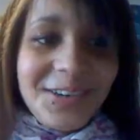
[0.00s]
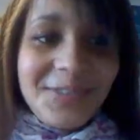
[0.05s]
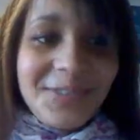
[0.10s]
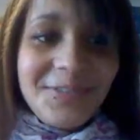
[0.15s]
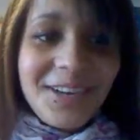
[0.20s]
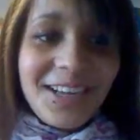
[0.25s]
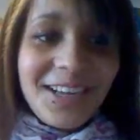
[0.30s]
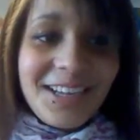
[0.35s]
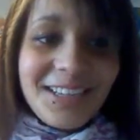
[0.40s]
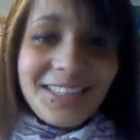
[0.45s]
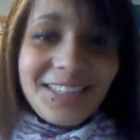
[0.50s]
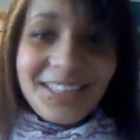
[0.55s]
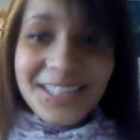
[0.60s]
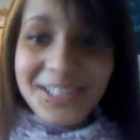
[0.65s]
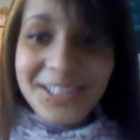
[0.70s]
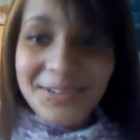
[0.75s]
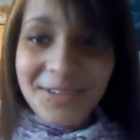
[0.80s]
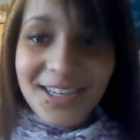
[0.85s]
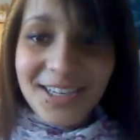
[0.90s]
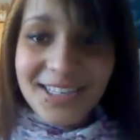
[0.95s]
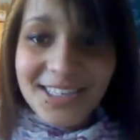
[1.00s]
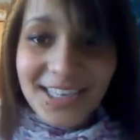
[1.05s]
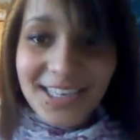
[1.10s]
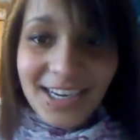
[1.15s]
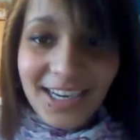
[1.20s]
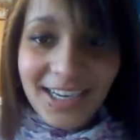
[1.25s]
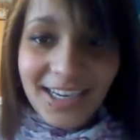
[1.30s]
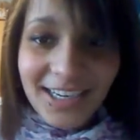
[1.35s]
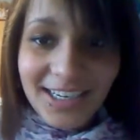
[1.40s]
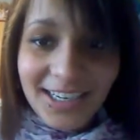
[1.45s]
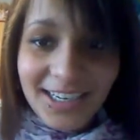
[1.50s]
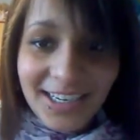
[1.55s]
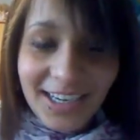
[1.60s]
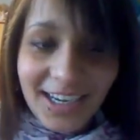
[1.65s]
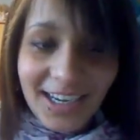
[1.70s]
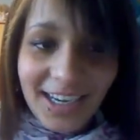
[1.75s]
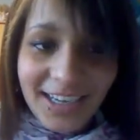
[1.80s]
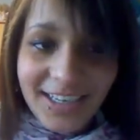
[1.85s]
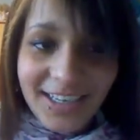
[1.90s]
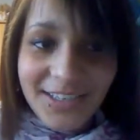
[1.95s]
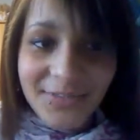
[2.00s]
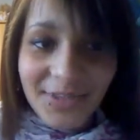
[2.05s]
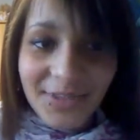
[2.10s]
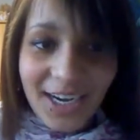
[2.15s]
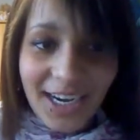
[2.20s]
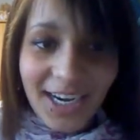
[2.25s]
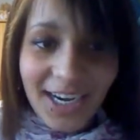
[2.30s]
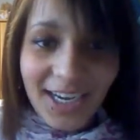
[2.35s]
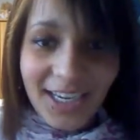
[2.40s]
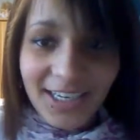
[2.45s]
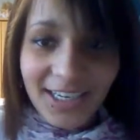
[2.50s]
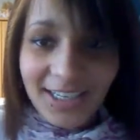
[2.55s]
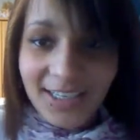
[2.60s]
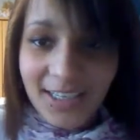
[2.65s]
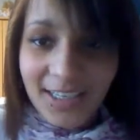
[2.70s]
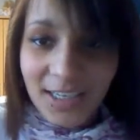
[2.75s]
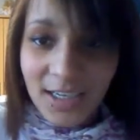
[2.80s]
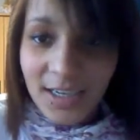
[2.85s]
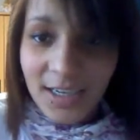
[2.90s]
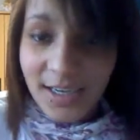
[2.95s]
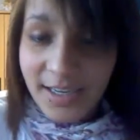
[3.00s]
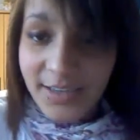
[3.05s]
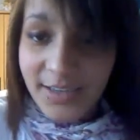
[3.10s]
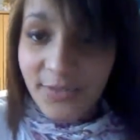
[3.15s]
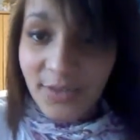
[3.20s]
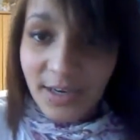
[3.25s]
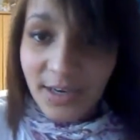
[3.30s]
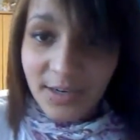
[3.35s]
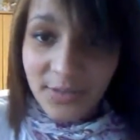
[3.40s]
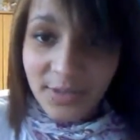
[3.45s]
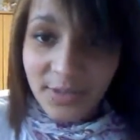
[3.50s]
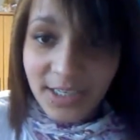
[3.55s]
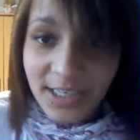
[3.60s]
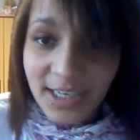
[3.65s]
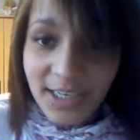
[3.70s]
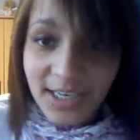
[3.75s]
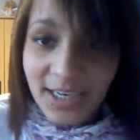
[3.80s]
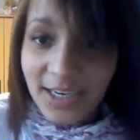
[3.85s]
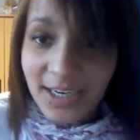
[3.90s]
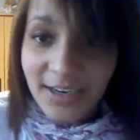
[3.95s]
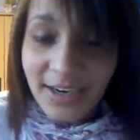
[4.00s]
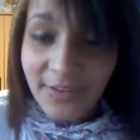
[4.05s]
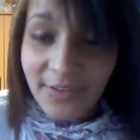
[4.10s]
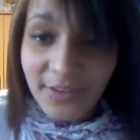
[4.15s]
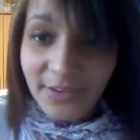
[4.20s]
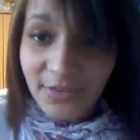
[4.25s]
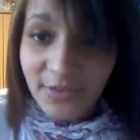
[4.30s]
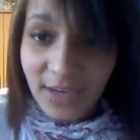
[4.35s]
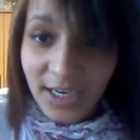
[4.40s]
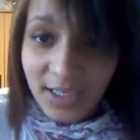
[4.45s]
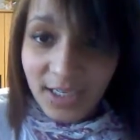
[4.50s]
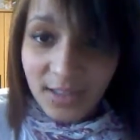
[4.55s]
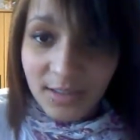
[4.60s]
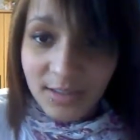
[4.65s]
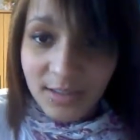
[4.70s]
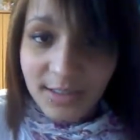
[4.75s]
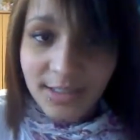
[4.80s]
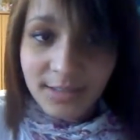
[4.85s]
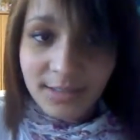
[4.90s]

Well, it's Wednesday, and it's raining. It's friend week, and I don't have any friends.